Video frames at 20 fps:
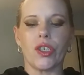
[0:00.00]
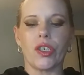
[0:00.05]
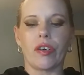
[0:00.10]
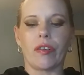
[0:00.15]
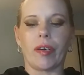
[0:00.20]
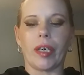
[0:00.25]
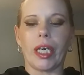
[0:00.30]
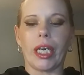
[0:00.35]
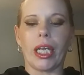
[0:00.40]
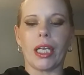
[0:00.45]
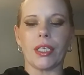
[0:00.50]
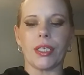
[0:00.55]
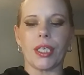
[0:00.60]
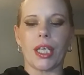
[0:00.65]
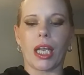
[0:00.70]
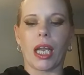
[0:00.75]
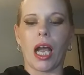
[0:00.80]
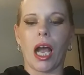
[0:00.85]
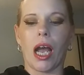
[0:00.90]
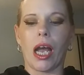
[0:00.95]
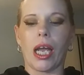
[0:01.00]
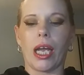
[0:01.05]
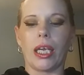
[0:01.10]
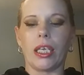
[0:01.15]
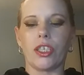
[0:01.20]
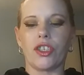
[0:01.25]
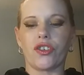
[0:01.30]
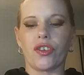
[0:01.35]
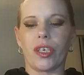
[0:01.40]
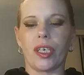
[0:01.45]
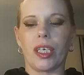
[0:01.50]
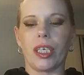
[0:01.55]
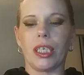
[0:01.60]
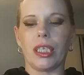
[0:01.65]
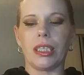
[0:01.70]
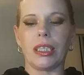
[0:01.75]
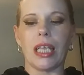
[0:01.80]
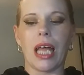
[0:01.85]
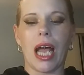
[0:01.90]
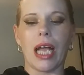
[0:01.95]
ingredients like
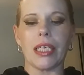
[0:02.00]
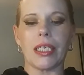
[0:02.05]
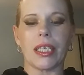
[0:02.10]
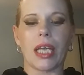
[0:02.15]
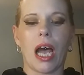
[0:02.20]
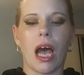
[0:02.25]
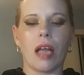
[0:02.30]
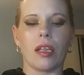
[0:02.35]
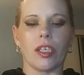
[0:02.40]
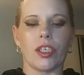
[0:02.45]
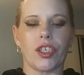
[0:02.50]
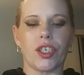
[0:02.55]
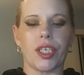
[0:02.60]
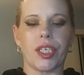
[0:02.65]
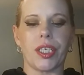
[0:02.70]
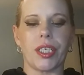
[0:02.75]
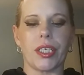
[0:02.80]
hydrolyzed collagen,